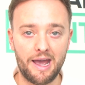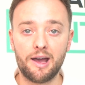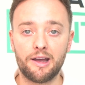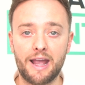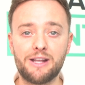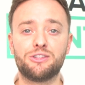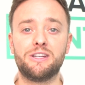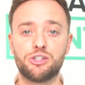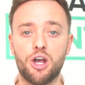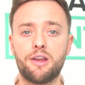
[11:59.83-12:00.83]
AI agency
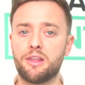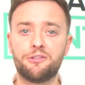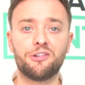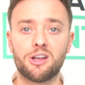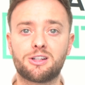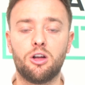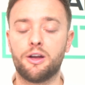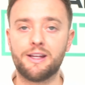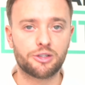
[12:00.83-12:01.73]
journey. The first client is